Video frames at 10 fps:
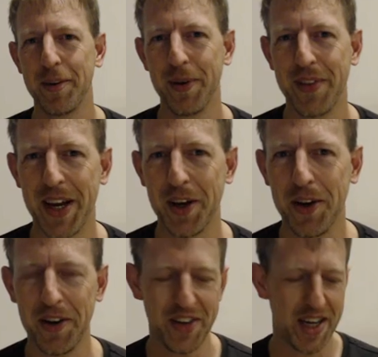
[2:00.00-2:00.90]
to put that in
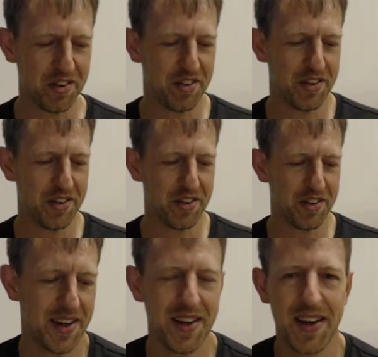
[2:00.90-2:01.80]
context.
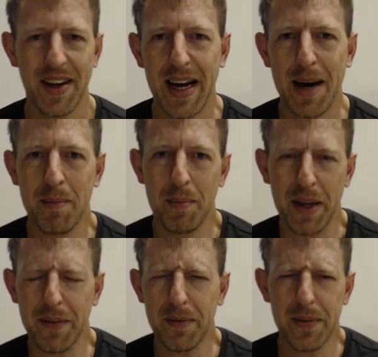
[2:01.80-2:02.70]

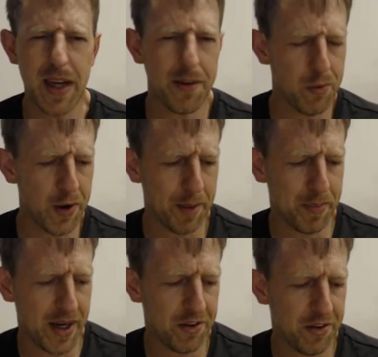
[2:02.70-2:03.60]
But yeah, the Ruy
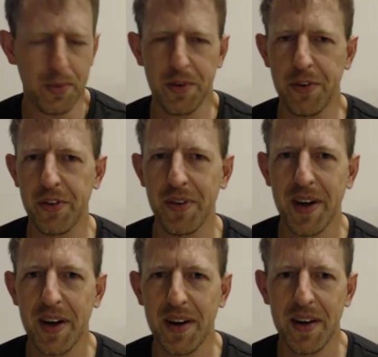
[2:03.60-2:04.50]
López was
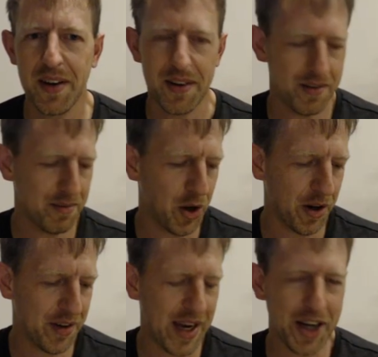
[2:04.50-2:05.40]

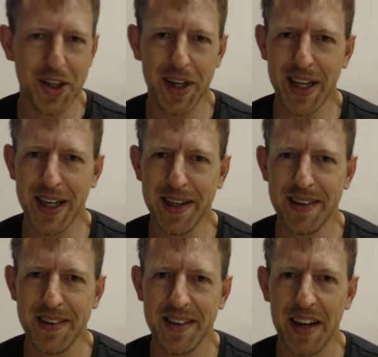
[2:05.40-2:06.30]
not actually
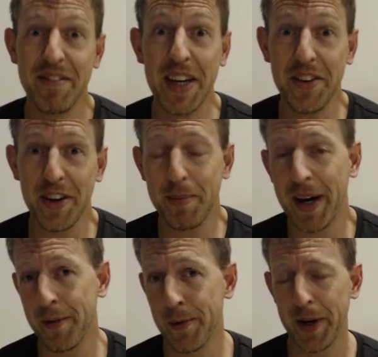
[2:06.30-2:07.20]
invented
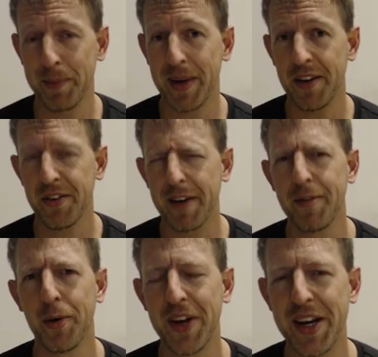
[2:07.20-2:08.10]
by the Ruy López.
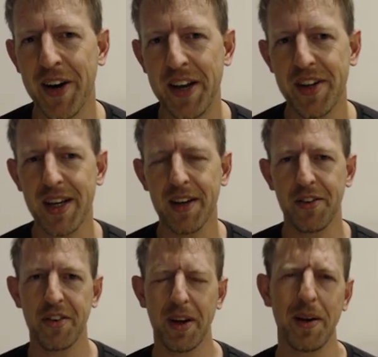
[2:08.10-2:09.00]
Like 1490
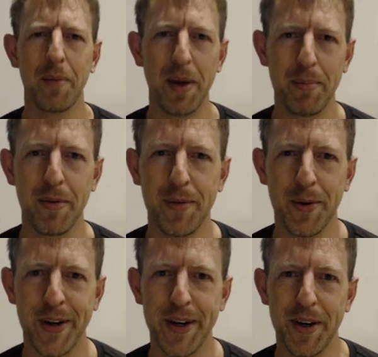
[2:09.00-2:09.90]
is a bit
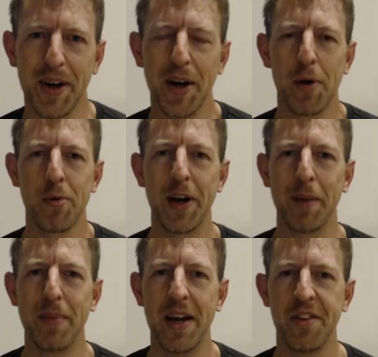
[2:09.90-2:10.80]
before Ruy
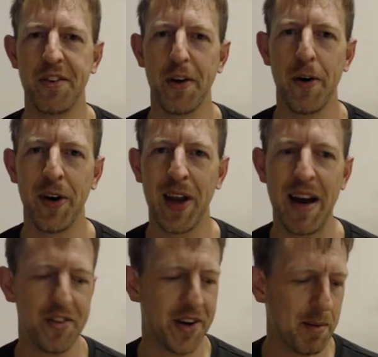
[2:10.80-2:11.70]
López's own
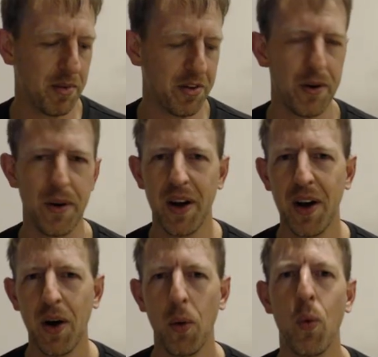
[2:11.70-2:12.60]
lifetime. So
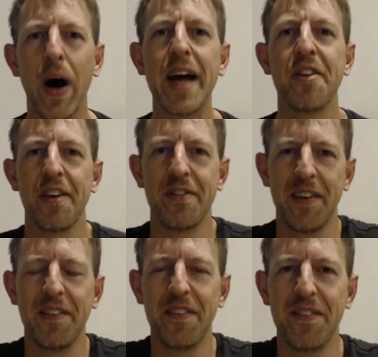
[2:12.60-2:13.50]
why is it
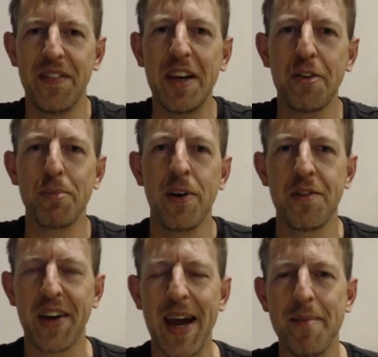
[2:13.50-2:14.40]
that these
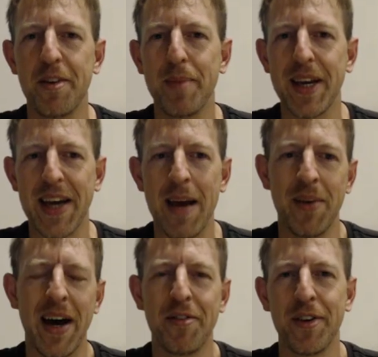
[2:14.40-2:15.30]
moves came to be
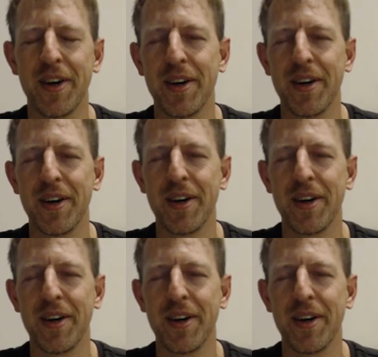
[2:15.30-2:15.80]
named after